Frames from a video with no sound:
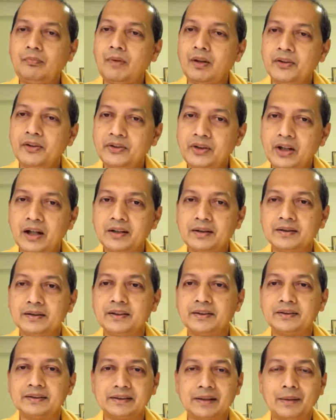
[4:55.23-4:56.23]
start
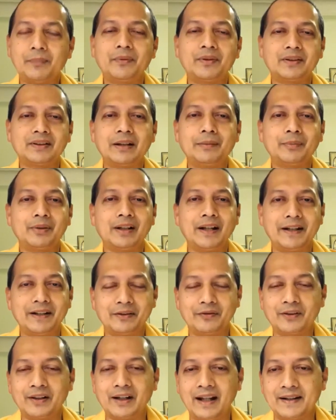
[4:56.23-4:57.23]
this some kind
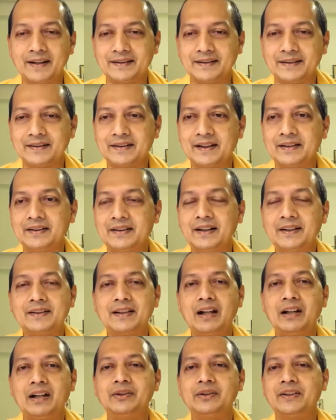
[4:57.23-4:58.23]
of classes. And
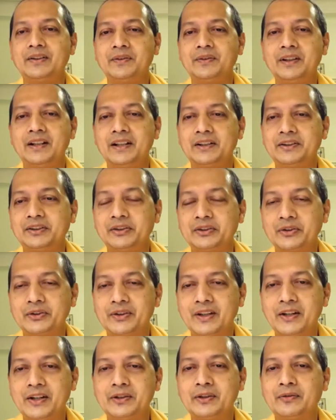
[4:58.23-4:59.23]
that's how this Vedanta
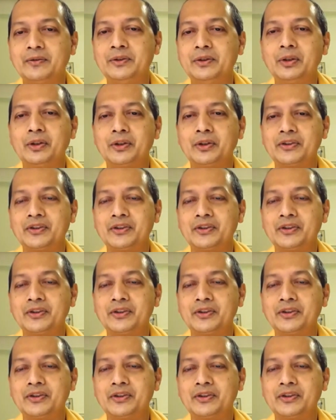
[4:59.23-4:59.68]
Society of New York